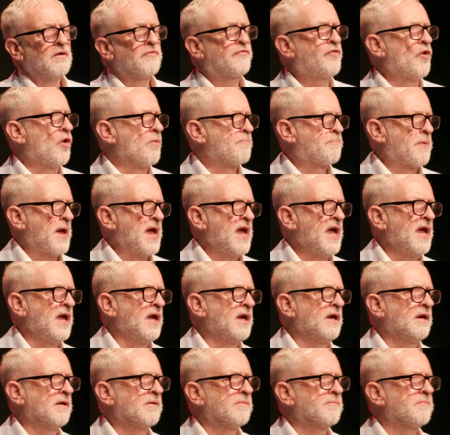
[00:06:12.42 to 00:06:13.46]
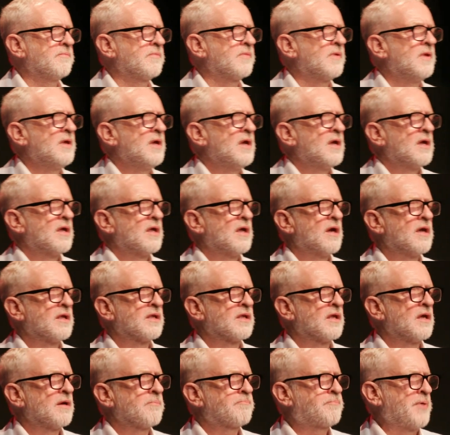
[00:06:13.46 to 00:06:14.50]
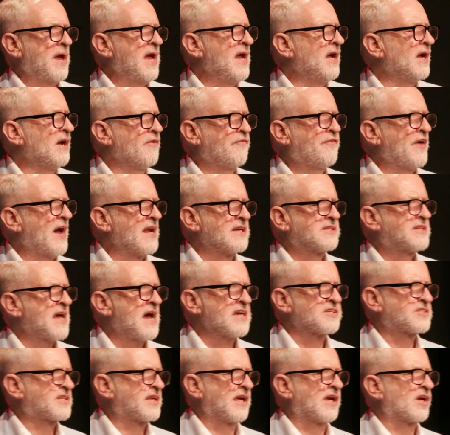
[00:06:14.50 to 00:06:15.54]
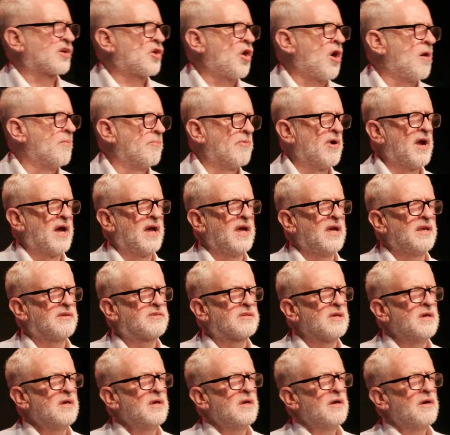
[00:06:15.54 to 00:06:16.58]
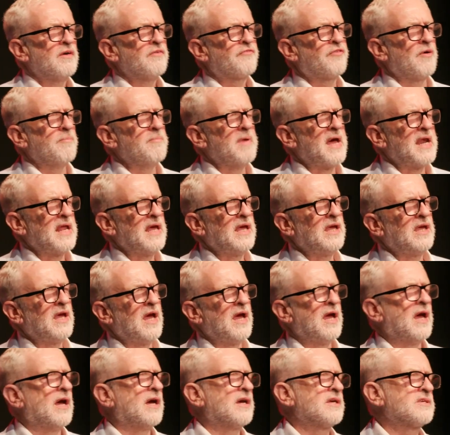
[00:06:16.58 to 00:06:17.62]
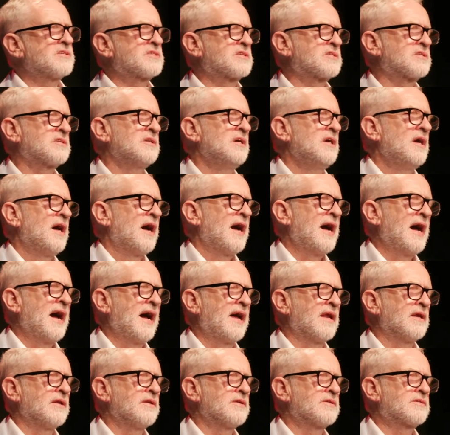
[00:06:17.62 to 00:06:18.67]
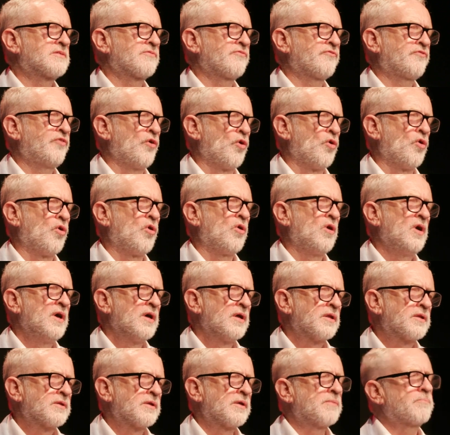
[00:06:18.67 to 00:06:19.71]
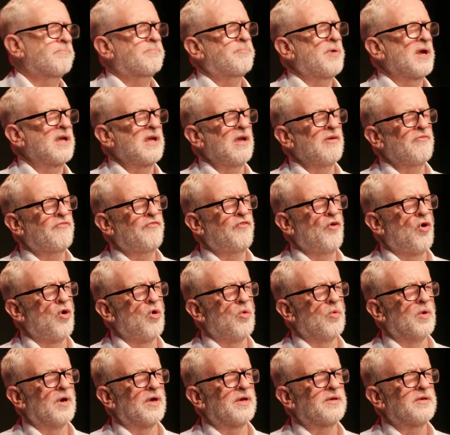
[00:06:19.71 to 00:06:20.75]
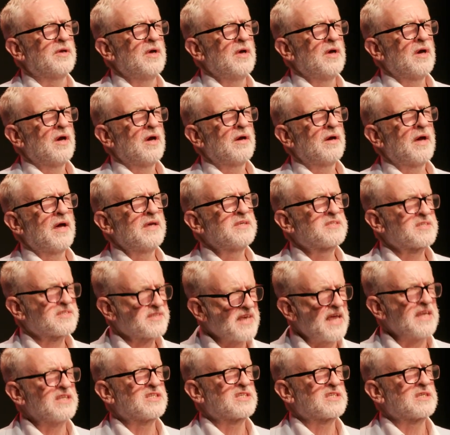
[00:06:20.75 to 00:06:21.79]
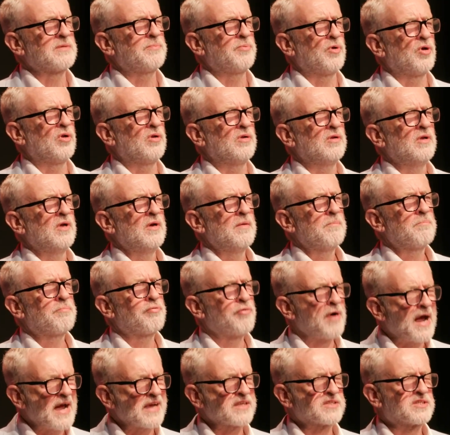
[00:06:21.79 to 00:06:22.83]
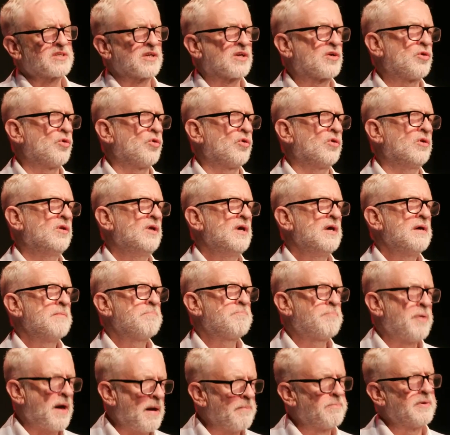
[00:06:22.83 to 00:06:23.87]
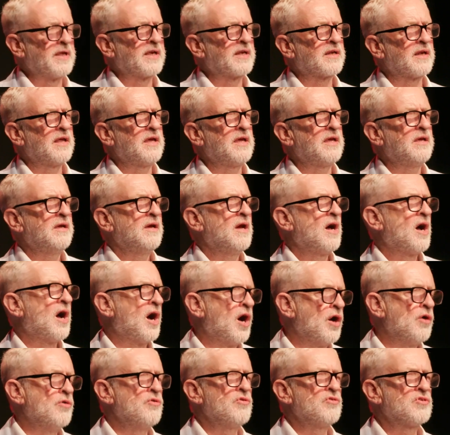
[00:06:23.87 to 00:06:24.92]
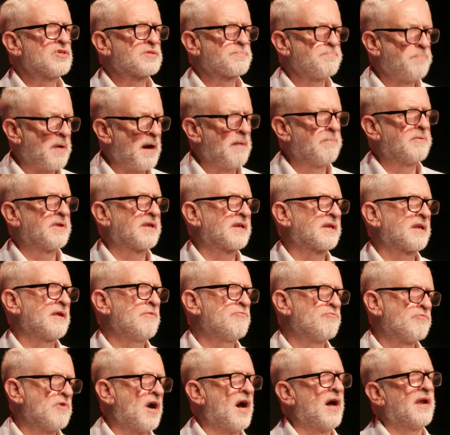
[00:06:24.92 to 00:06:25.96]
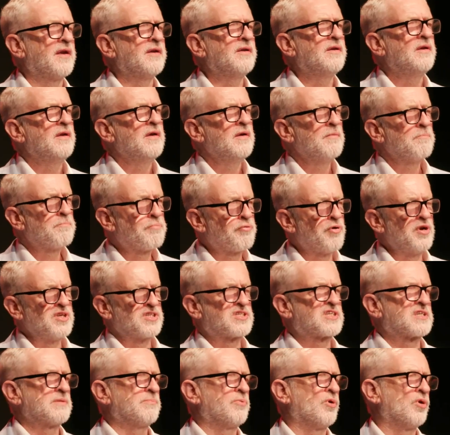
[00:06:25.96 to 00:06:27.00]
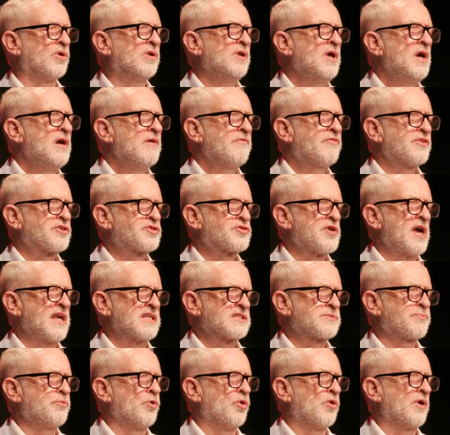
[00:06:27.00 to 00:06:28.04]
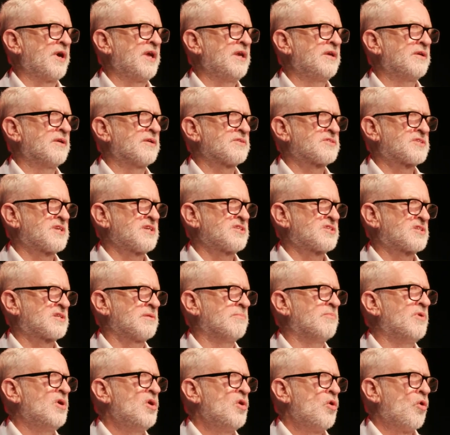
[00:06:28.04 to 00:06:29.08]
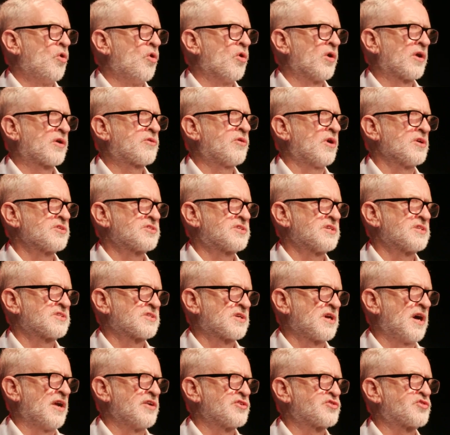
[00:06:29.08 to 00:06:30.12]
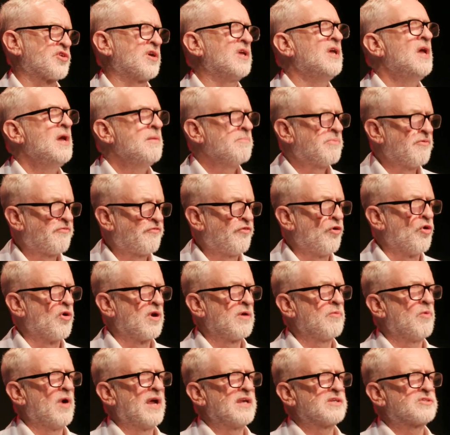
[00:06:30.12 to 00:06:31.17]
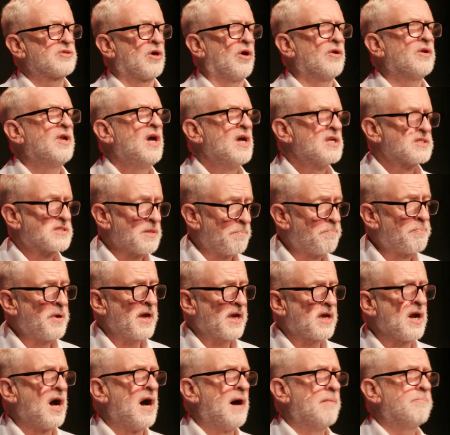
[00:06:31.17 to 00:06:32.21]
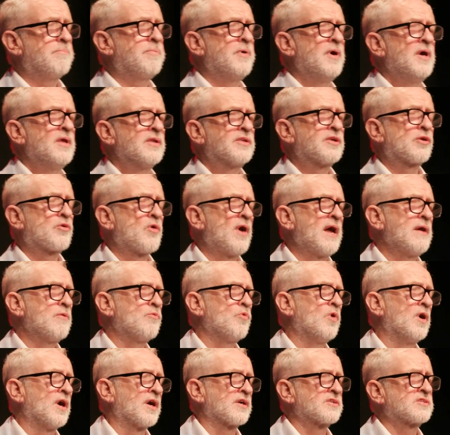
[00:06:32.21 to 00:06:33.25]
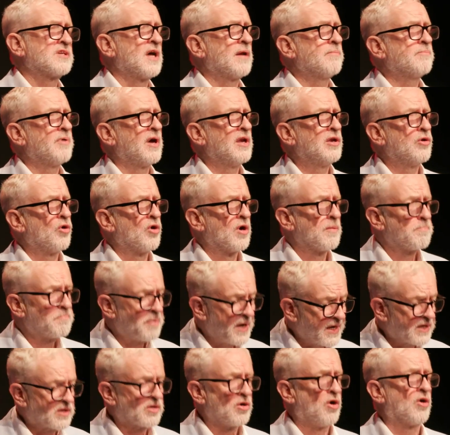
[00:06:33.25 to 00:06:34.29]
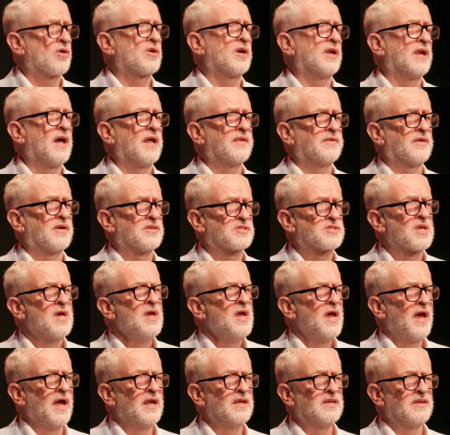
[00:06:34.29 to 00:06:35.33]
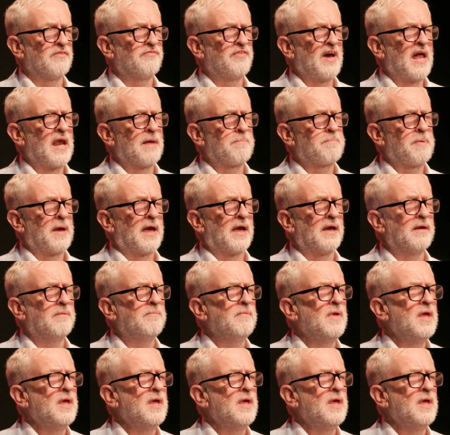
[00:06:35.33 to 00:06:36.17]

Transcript: For being, being a fantastic comrade for many years and for bringing forward a sensible, practical, publicly owned, publicly run principle for transport in the system all across this country before he went on to pick up the great work done by Laura Pidcock and others in developing,